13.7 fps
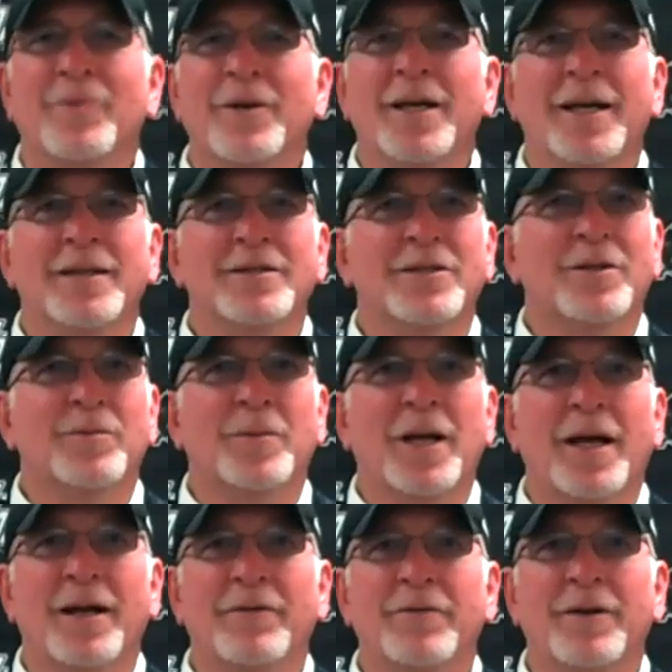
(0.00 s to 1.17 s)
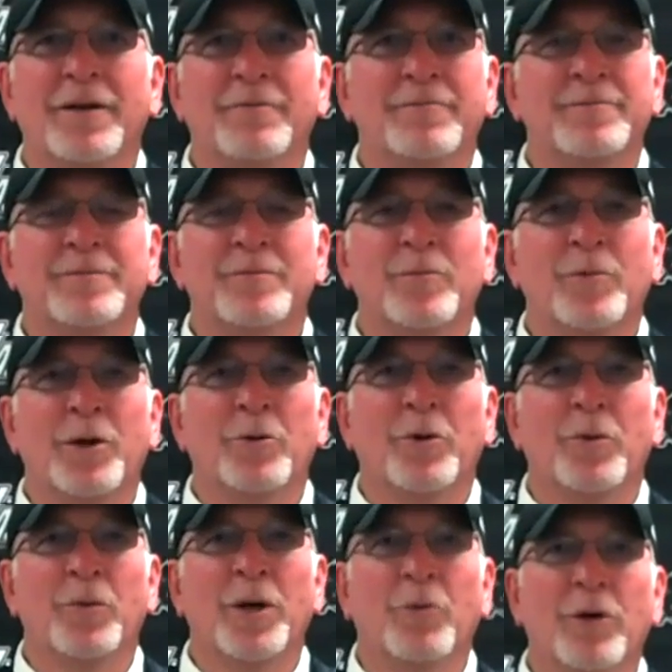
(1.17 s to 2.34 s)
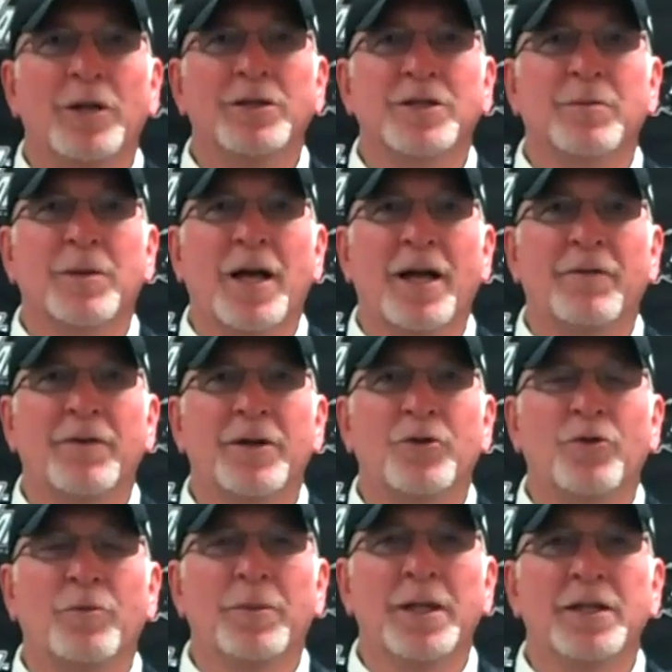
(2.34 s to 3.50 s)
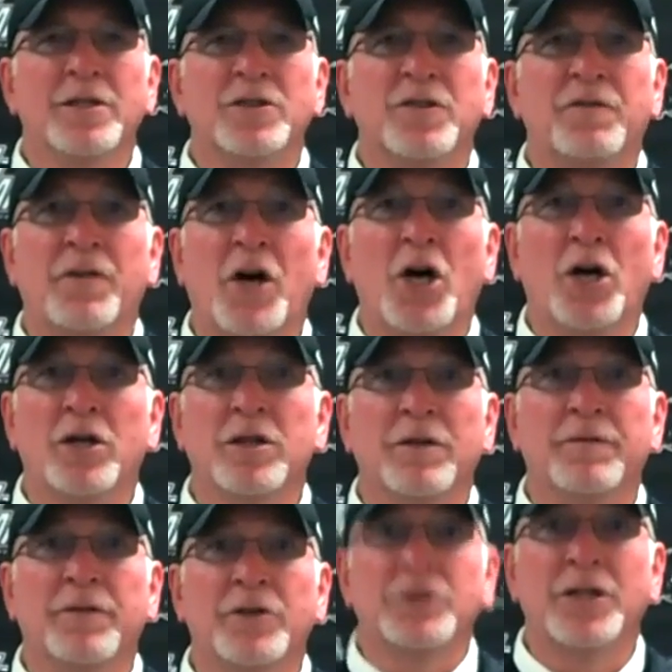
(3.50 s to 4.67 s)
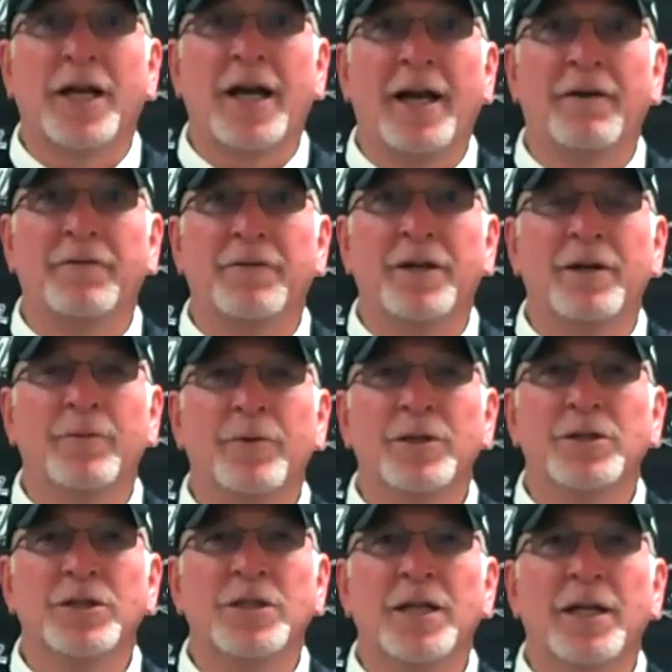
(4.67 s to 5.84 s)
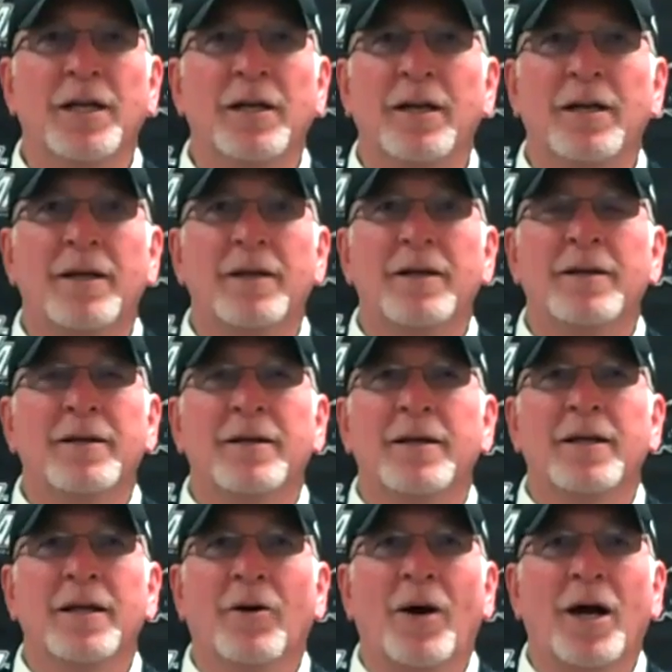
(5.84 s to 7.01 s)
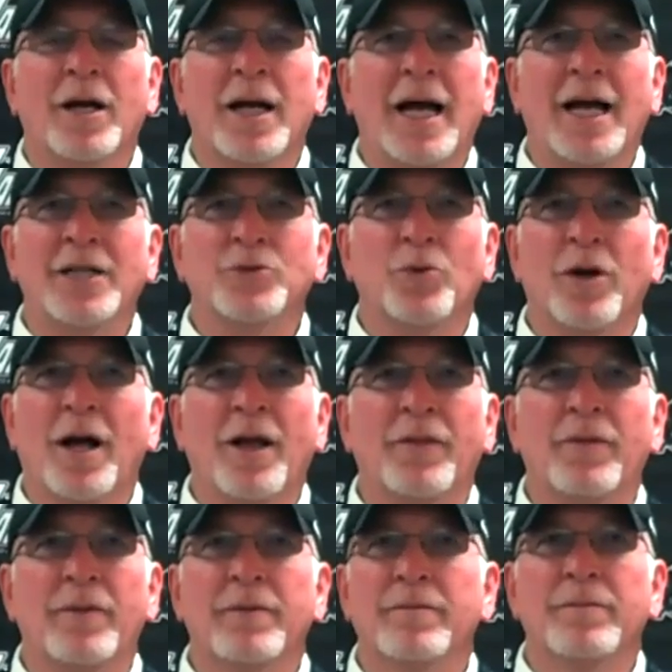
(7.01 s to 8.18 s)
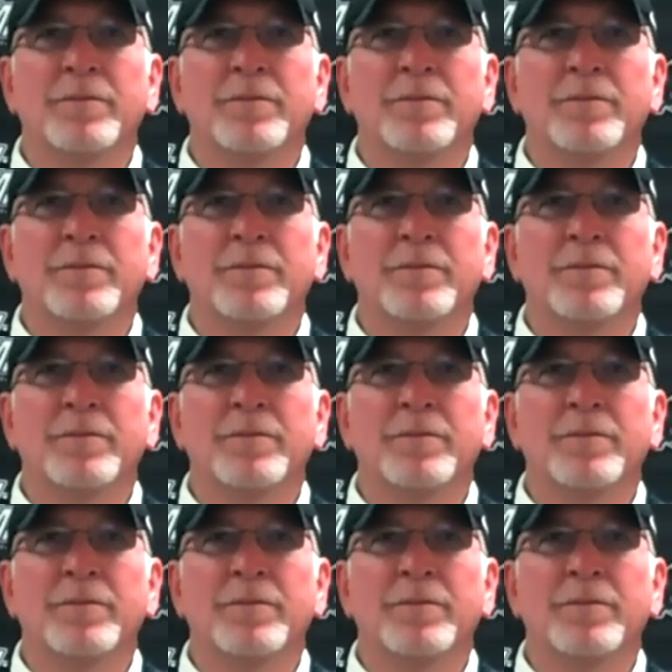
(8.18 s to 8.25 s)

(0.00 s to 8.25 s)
Yeah, we had some kind of... we, were, we were in some kind of a tremendous funk the first half, and we just didn't... You know, our guys were not